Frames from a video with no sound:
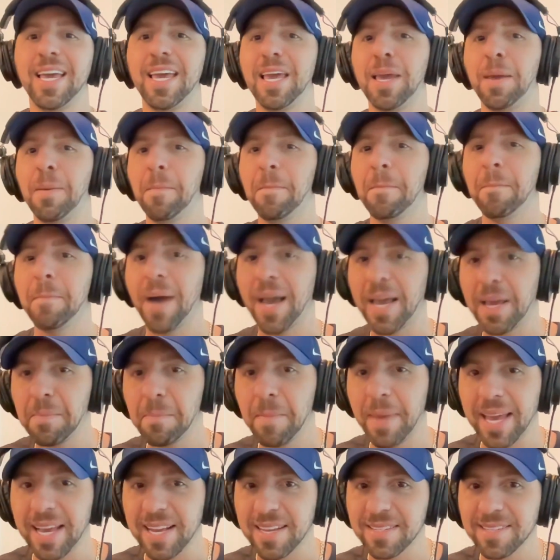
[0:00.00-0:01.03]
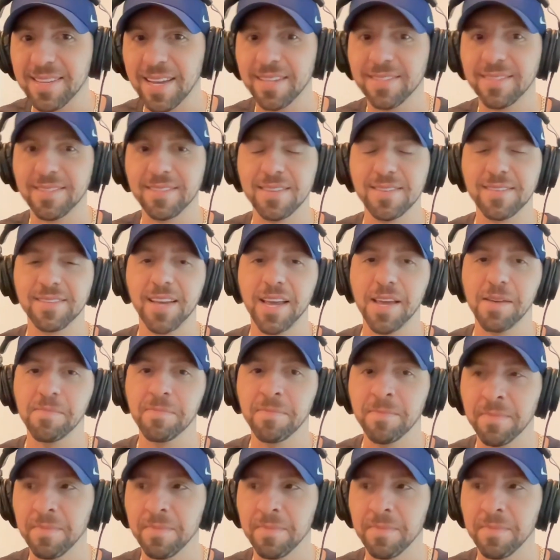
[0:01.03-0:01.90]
it might make sense to say,